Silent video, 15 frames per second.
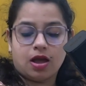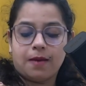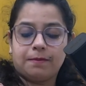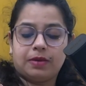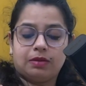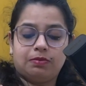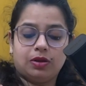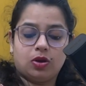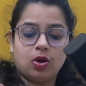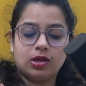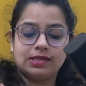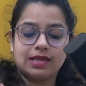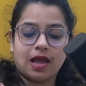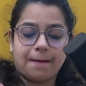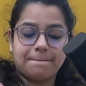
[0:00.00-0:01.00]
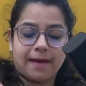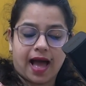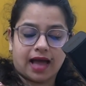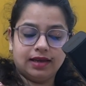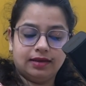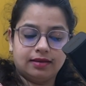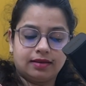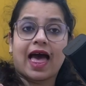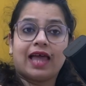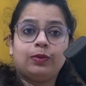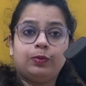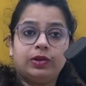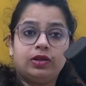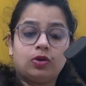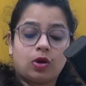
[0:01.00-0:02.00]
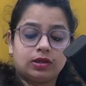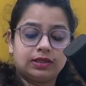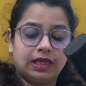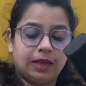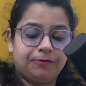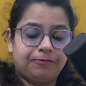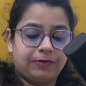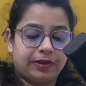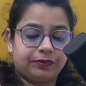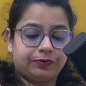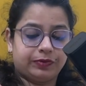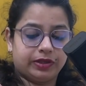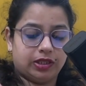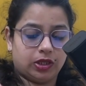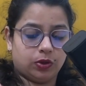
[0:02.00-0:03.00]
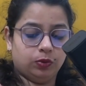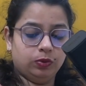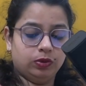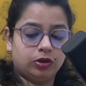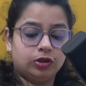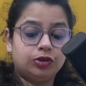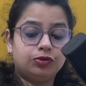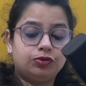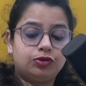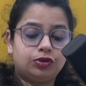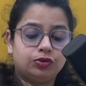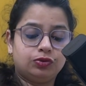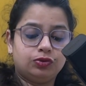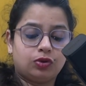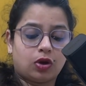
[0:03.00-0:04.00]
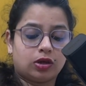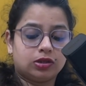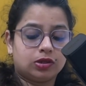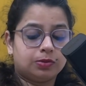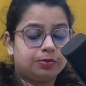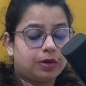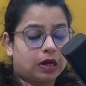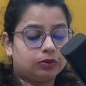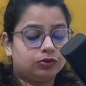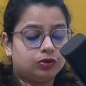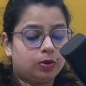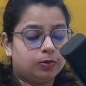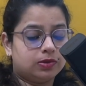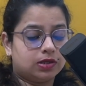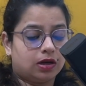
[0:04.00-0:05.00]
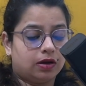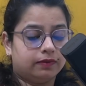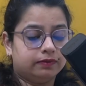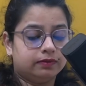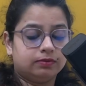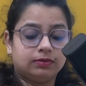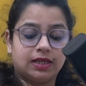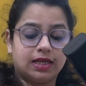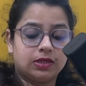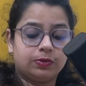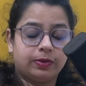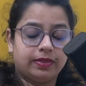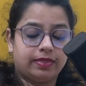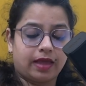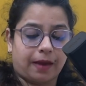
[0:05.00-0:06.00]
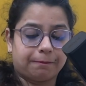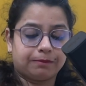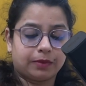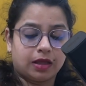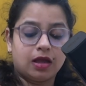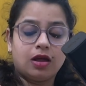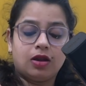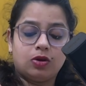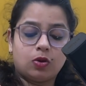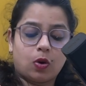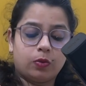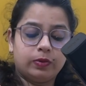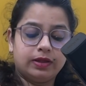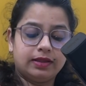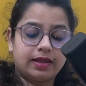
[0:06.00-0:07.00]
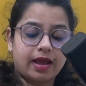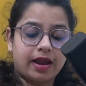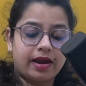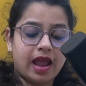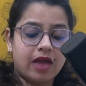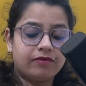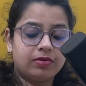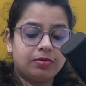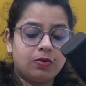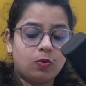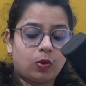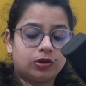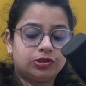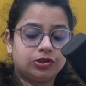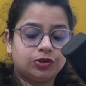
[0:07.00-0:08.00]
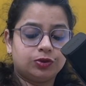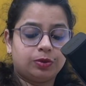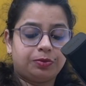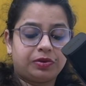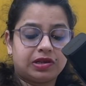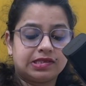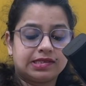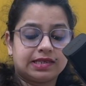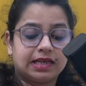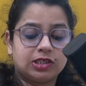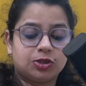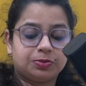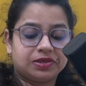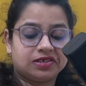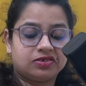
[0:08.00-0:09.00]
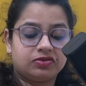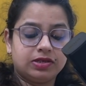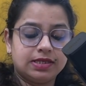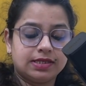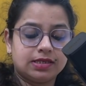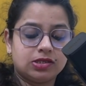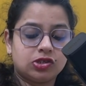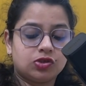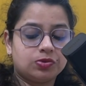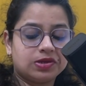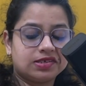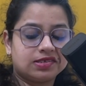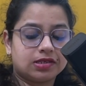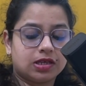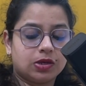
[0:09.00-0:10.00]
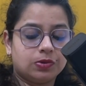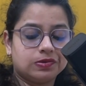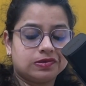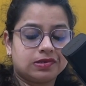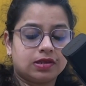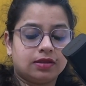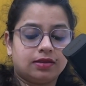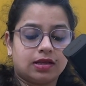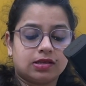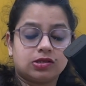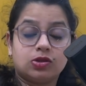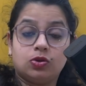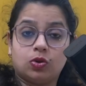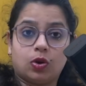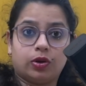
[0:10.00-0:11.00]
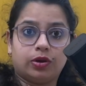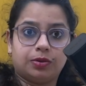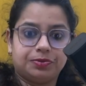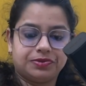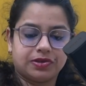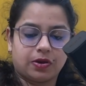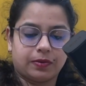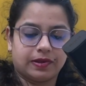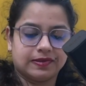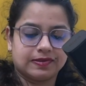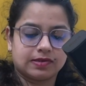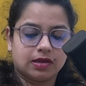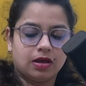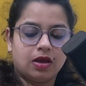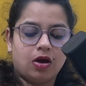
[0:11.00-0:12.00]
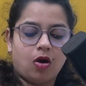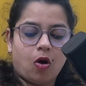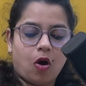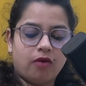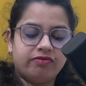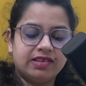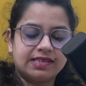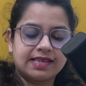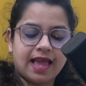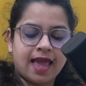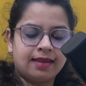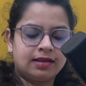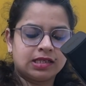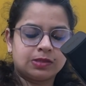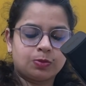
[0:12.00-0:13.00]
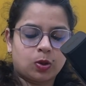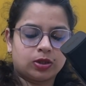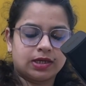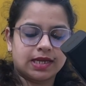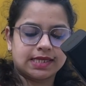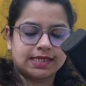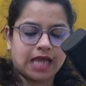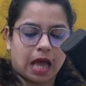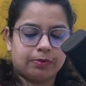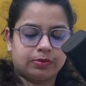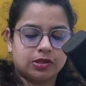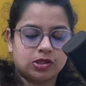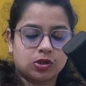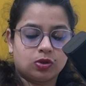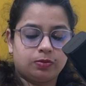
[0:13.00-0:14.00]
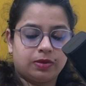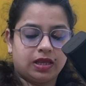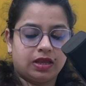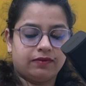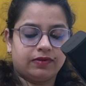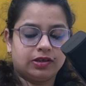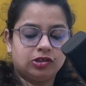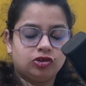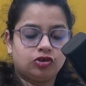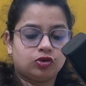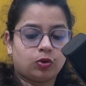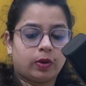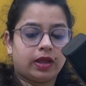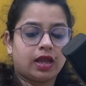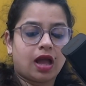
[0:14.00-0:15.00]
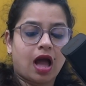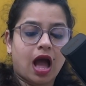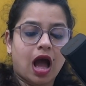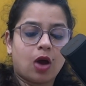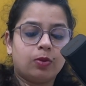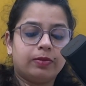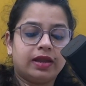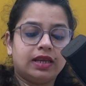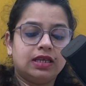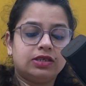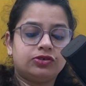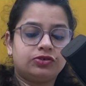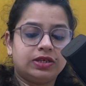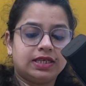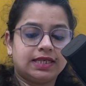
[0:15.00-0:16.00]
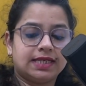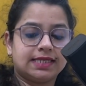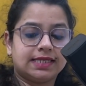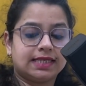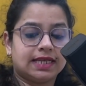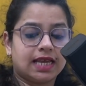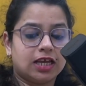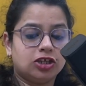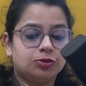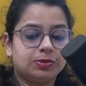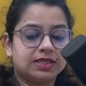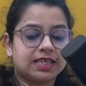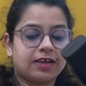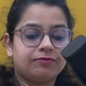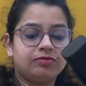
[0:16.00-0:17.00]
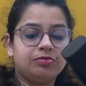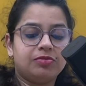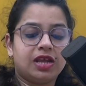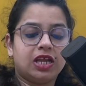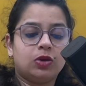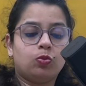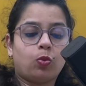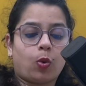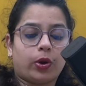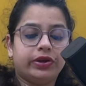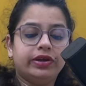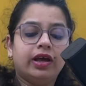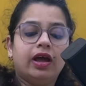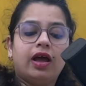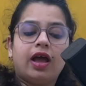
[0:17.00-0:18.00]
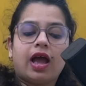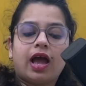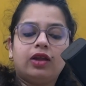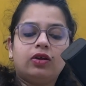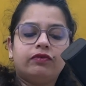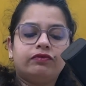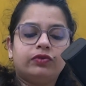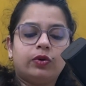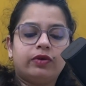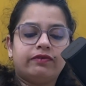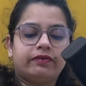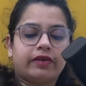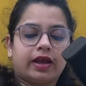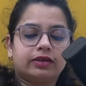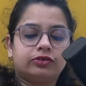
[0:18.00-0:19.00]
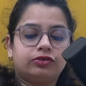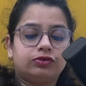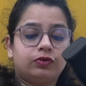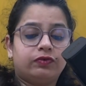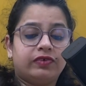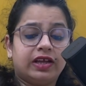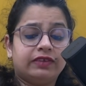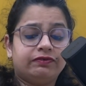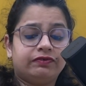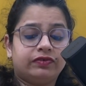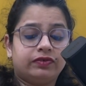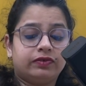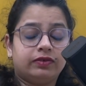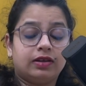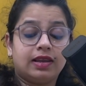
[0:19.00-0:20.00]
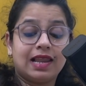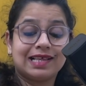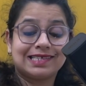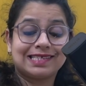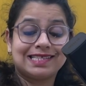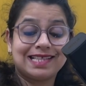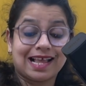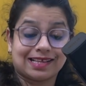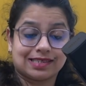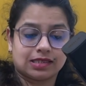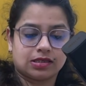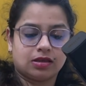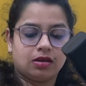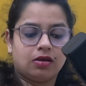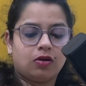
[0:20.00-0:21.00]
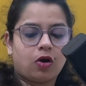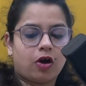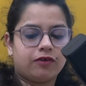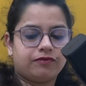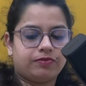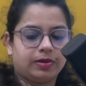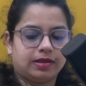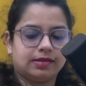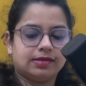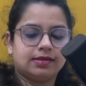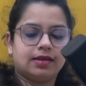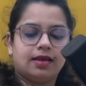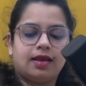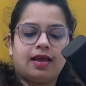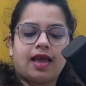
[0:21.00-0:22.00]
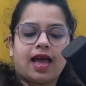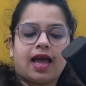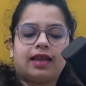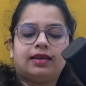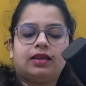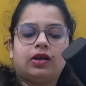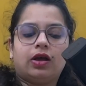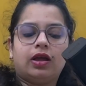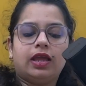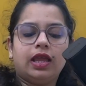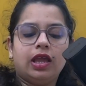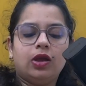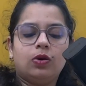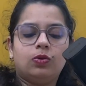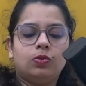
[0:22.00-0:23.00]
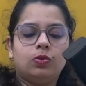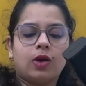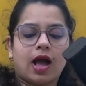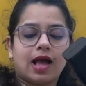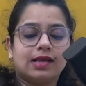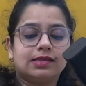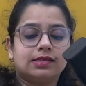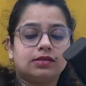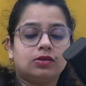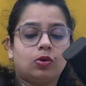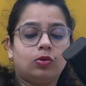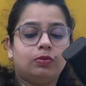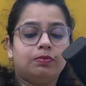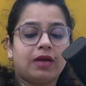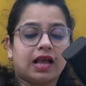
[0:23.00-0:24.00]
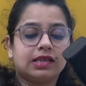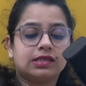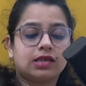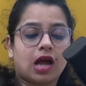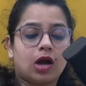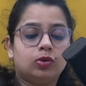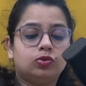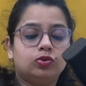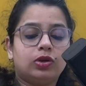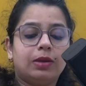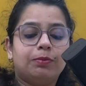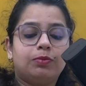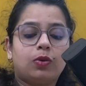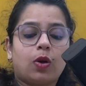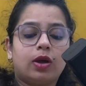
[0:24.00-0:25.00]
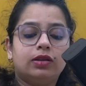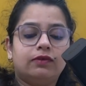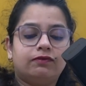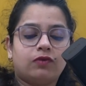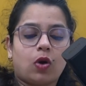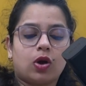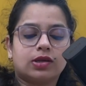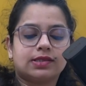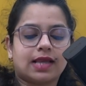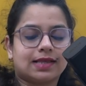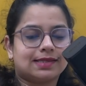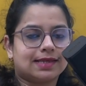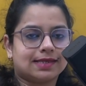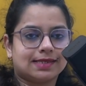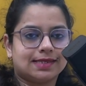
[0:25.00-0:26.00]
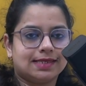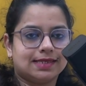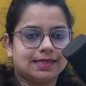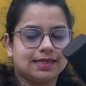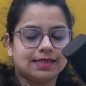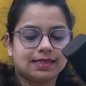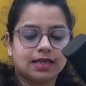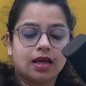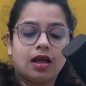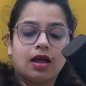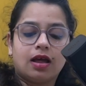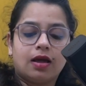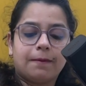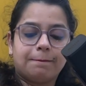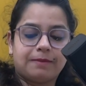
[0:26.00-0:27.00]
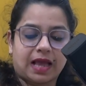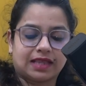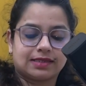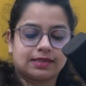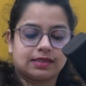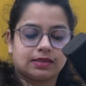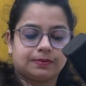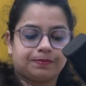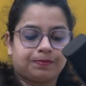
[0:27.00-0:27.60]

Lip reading: But because they are bad and will not keep faith with you, you too not bound to observe it with them. Nor will there ever be wanting to a prince legitimate reasons to excuse this non-observance. Of this, endless modern examples could be given, showing how many treaties and engagements have been made void and of no effect through faithlessness of prince, and he who has known best how to employ the fox has succeeded best.